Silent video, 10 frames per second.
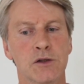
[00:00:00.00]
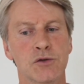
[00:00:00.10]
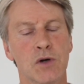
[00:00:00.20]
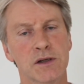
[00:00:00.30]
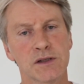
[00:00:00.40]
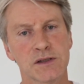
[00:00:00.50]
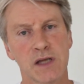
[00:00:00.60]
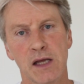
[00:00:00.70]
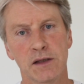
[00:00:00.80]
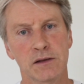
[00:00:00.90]
to
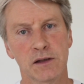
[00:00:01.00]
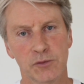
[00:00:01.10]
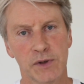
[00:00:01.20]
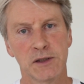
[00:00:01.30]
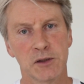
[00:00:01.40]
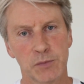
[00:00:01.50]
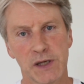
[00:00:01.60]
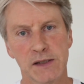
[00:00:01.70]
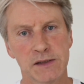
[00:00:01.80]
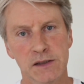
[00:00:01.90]
understand the cranial
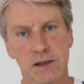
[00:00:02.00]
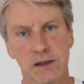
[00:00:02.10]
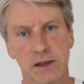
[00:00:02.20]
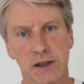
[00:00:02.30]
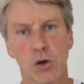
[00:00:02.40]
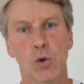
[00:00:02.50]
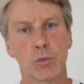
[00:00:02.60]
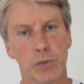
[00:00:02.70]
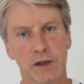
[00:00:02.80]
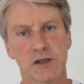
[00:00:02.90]
base in a
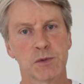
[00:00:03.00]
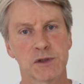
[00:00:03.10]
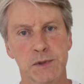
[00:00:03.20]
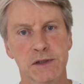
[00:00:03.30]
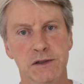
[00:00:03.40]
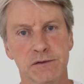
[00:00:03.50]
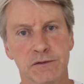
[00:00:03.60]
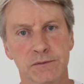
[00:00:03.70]
whole body's perspective.